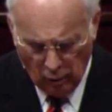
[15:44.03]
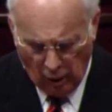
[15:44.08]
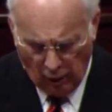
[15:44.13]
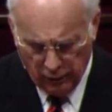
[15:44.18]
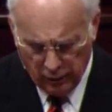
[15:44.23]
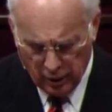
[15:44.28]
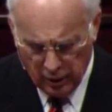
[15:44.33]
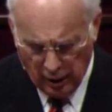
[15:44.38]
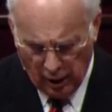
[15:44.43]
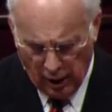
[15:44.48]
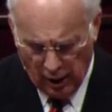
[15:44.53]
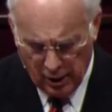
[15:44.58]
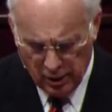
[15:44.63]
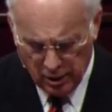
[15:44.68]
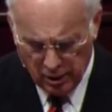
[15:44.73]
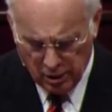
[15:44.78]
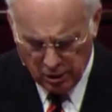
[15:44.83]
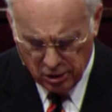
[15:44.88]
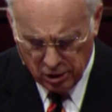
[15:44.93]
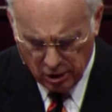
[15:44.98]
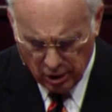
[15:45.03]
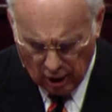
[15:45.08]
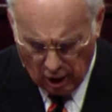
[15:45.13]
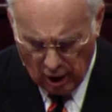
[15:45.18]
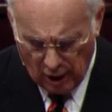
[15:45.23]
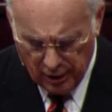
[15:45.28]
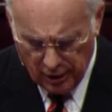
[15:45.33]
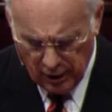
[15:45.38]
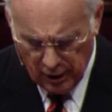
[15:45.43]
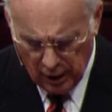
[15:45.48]
Whoever denies the
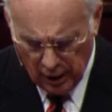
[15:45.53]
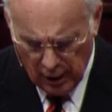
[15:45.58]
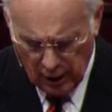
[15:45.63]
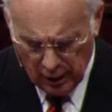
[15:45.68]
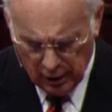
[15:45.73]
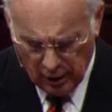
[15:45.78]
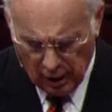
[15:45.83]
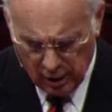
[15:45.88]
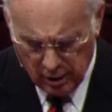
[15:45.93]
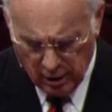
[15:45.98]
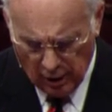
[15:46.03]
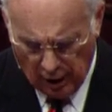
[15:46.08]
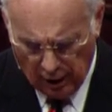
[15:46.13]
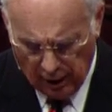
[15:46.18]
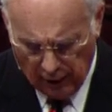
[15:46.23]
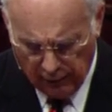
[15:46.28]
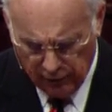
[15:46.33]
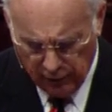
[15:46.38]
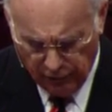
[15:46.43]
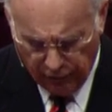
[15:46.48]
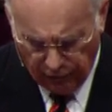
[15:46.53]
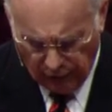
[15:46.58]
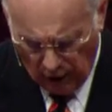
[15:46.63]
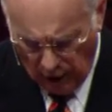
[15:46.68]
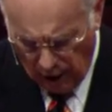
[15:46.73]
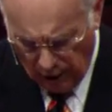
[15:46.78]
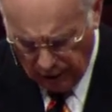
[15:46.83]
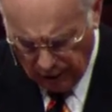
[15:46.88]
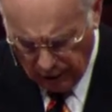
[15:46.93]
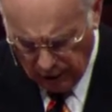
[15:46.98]
Son does not have the
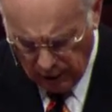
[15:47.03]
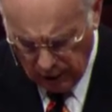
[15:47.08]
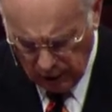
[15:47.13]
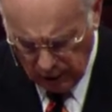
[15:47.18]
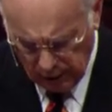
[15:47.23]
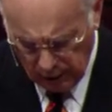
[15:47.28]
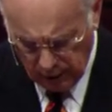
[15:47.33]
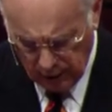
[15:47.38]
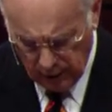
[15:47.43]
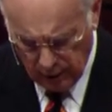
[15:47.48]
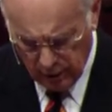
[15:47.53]
Father.